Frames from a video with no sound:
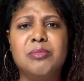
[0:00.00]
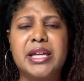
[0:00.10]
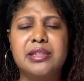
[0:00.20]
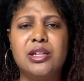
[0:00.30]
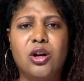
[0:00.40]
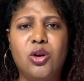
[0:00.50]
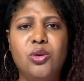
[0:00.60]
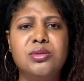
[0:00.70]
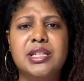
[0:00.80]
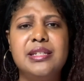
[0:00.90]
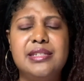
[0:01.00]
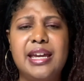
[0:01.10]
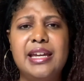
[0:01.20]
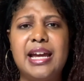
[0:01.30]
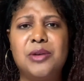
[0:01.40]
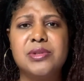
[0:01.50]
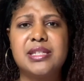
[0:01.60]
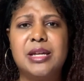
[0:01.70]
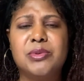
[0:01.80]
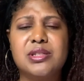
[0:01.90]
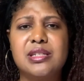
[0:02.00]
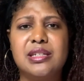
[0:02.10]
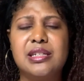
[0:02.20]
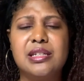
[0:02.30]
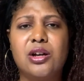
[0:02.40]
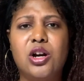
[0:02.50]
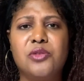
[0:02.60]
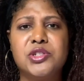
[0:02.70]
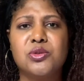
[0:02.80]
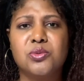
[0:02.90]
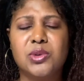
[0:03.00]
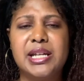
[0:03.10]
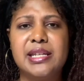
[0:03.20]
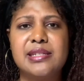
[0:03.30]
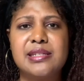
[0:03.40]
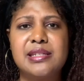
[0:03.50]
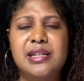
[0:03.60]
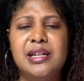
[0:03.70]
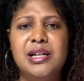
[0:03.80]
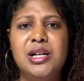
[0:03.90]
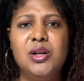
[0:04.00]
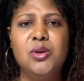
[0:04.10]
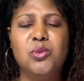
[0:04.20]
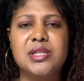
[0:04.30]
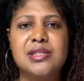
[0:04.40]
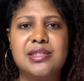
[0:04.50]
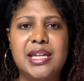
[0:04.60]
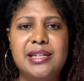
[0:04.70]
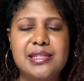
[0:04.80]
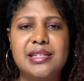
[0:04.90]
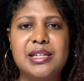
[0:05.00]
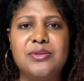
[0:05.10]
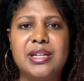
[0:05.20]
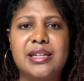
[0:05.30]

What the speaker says: Like, the only day I was able to get off to rest was Thanksgiving.